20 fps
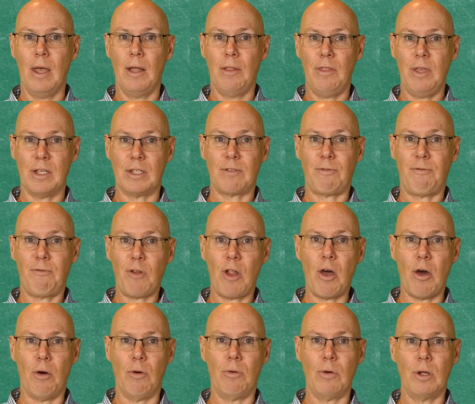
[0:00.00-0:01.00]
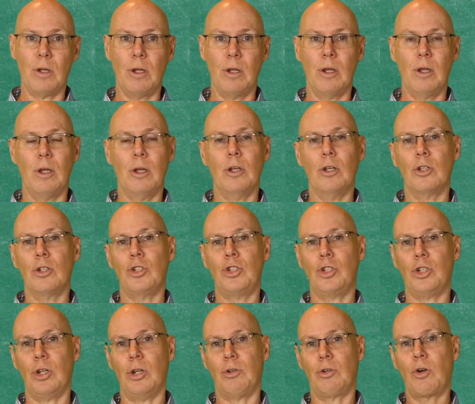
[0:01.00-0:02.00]
This float
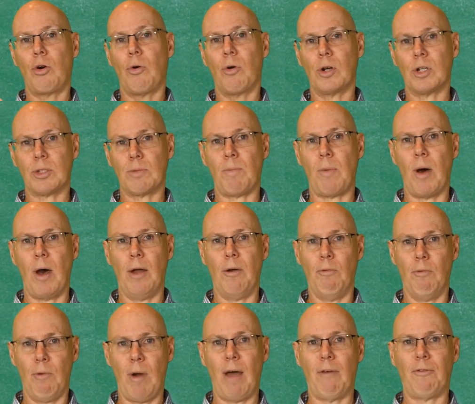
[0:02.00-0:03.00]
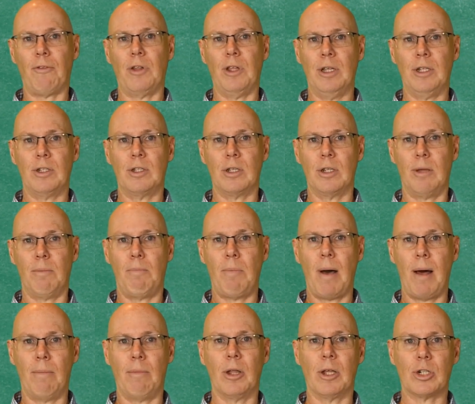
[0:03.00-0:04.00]
should correspond roughly to the
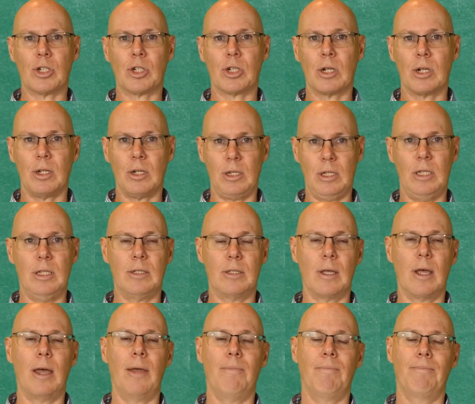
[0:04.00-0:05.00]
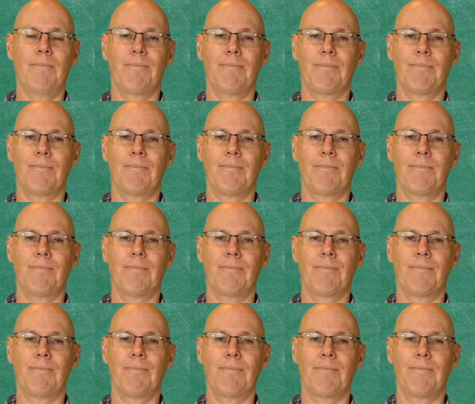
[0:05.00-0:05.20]
published lead time.